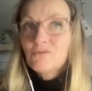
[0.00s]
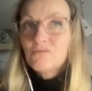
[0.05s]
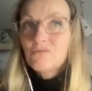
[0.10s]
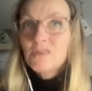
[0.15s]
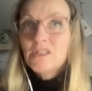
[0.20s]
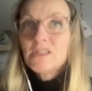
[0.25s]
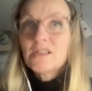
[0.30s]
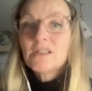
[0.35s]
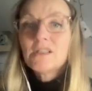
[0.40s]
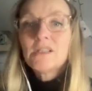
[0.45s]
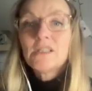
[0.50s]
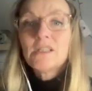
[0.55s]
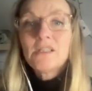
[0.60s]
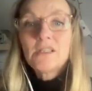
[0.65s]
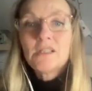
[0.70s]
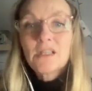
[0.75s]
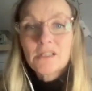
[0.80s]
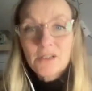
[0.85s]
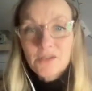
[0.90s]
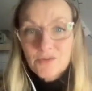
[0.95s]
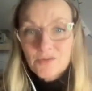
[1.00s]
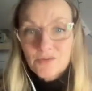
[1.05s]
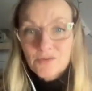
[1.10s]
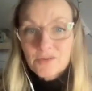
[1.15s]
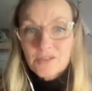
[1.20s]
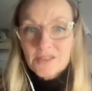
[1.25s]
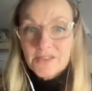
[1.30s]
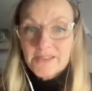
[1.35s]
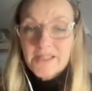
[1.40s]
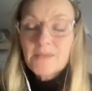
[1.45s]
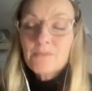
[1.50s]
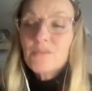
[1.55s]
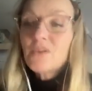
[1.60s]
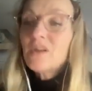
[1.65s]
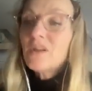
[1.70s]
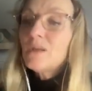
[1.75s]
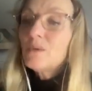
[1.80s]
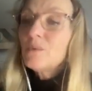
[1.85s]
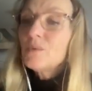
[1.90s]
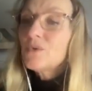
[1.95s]
recently go through the same
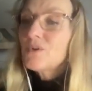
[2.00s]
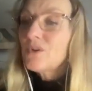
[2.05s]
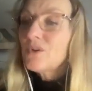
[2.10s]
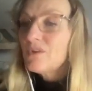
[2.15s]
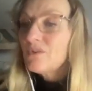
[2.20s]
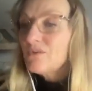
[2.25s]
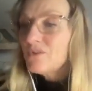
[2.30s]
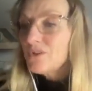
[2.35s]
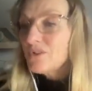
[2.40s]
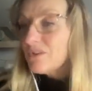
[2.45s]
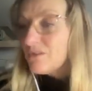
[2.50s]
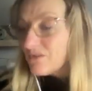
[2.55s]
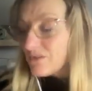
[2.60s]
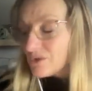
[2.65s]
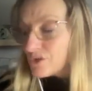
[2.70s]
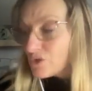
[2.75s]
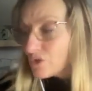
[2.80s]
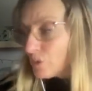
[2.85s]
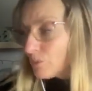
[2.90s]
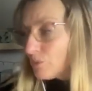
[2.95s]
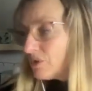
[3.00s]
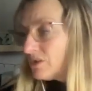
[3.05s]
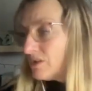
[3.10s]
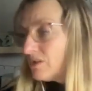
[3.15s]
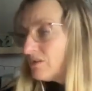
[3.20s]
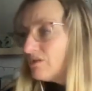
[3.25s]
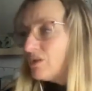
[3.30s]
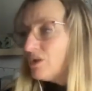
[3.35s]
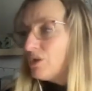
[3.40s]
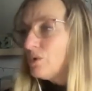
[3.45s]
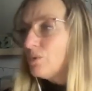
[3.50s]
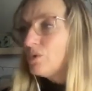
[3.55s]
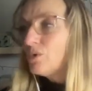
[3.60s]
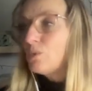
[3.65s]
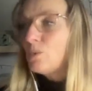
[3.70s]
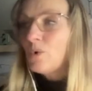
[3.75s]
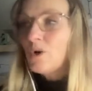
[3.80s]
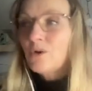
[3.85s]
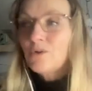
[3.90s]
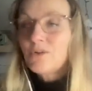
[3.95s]
thing, was going for a different job interview, was
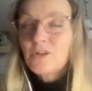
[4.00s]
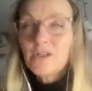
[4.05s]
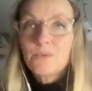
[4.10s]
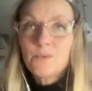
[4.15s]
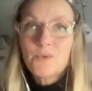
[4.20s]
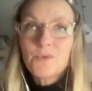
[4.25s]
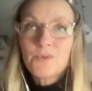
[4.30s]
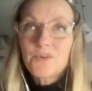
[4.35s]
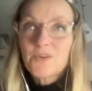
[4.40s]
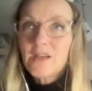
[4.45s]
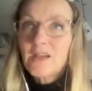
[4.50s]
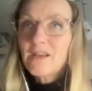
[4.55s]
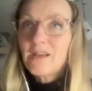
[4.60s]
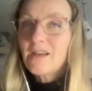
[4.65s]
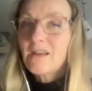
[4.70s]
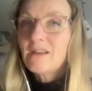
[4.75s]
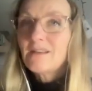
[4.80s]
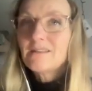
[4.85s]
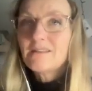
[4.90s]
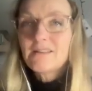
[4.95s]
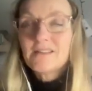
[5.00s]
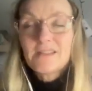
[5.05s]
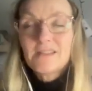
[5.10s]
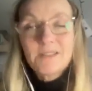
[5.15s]
worried, was scared,